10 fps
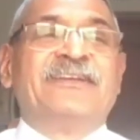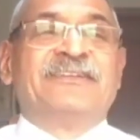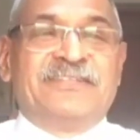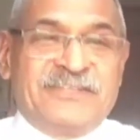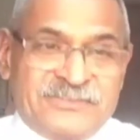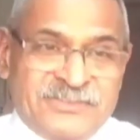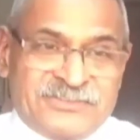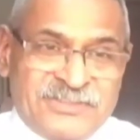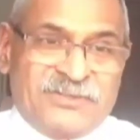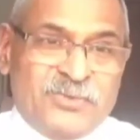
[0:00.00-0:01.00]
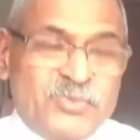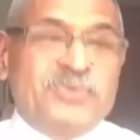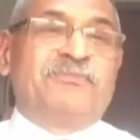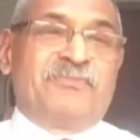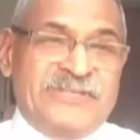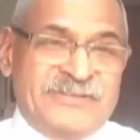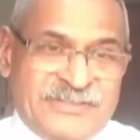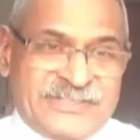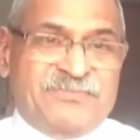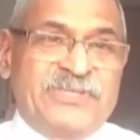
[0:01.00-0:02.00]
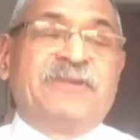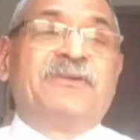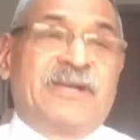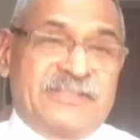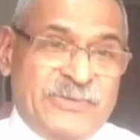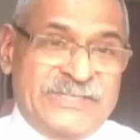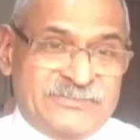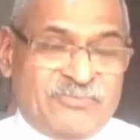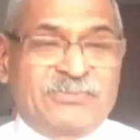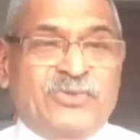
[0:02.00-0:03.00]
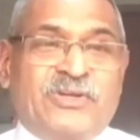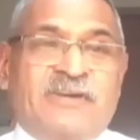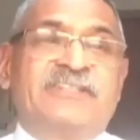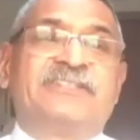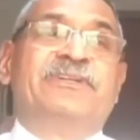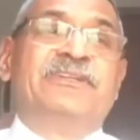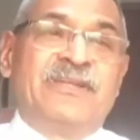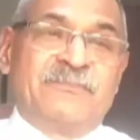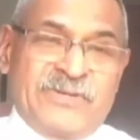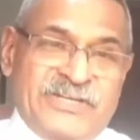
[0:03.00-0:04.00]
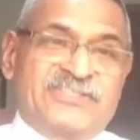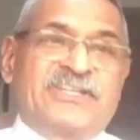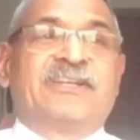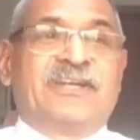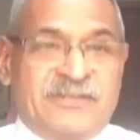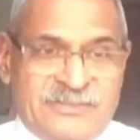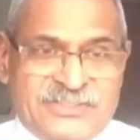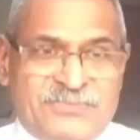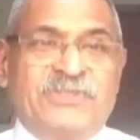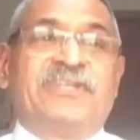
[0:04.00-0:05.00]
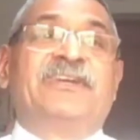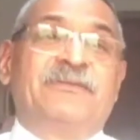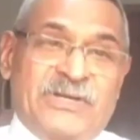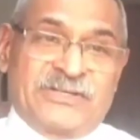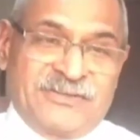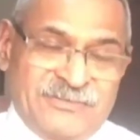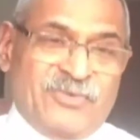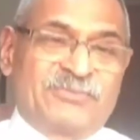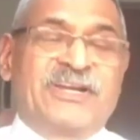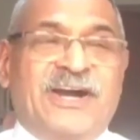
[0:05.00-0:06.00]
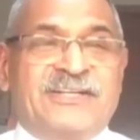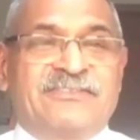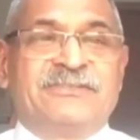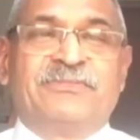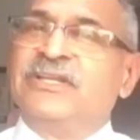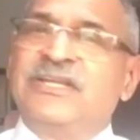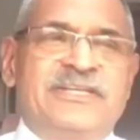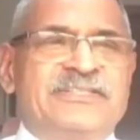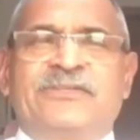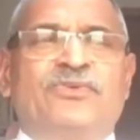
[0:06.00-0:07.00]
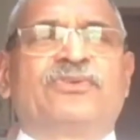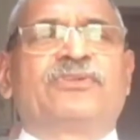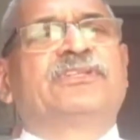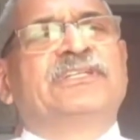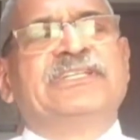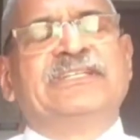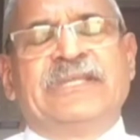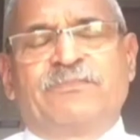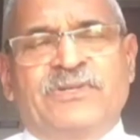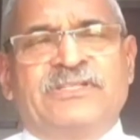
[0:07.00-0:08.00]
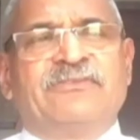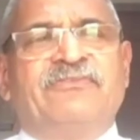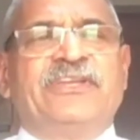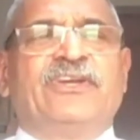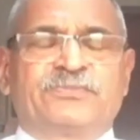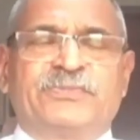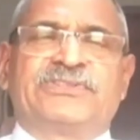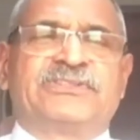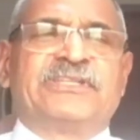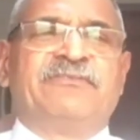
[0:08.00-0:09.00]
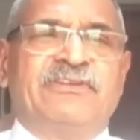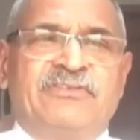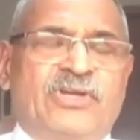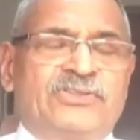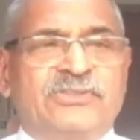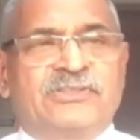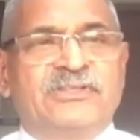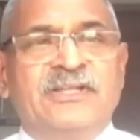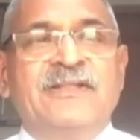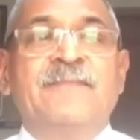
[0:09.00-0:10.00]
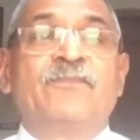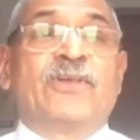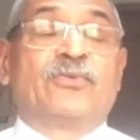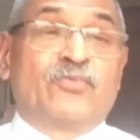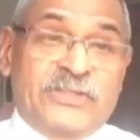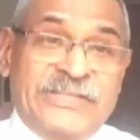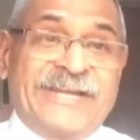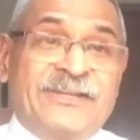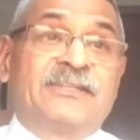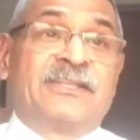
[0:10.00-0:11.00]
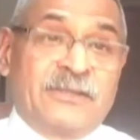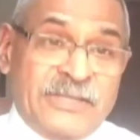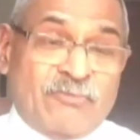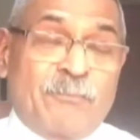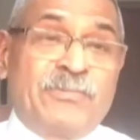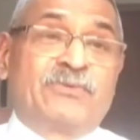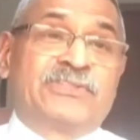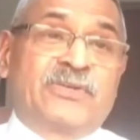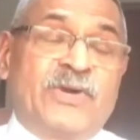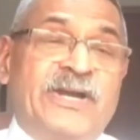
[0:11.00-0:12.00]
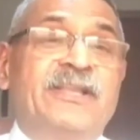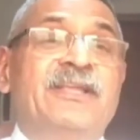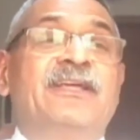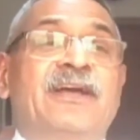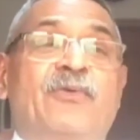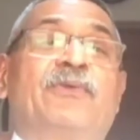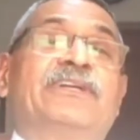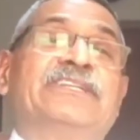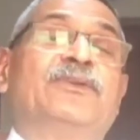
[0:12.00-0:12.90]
the General Hoon being a Kashmiri, otherwise from the Dogra regiment, Brigadier Channa, Kashmiri, but from the Guard regiment, he said, no, 13th April is a very auspicious day, we will launch it. Now for that, the equipment was required. However,